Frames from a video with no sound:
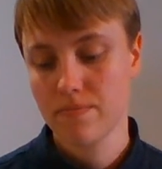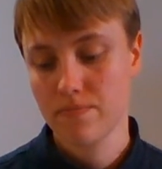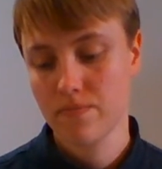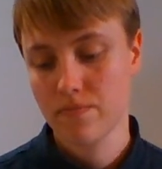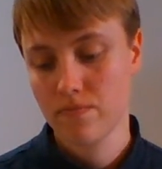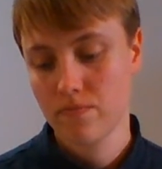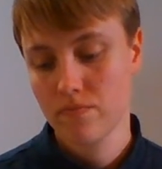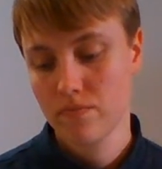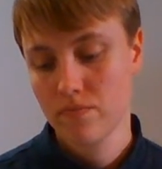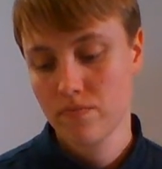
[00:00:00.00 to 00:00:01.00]

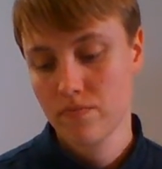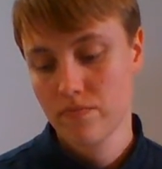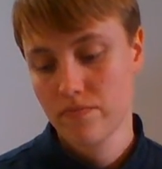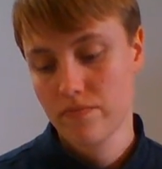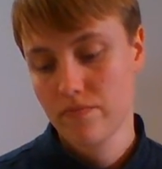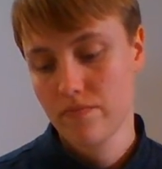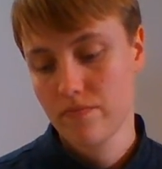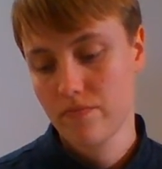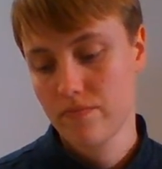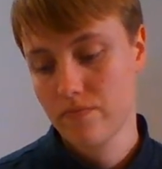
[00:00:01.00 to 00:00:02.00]

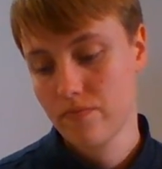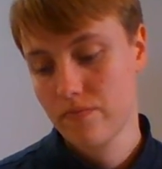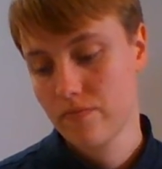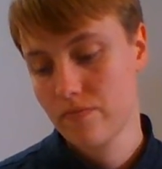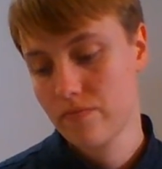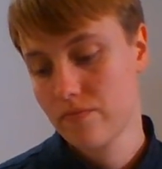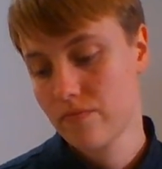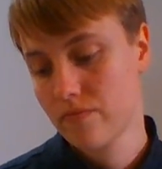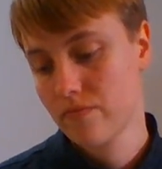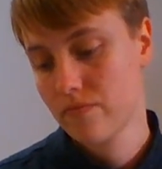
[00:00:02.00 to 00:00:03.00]

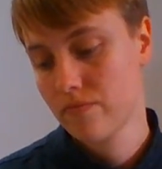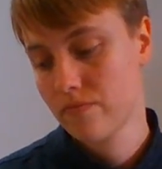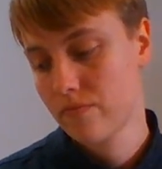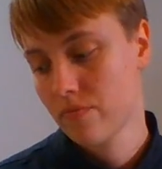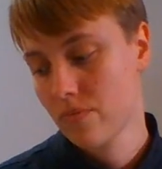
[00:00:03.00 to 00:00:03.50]
[no speech]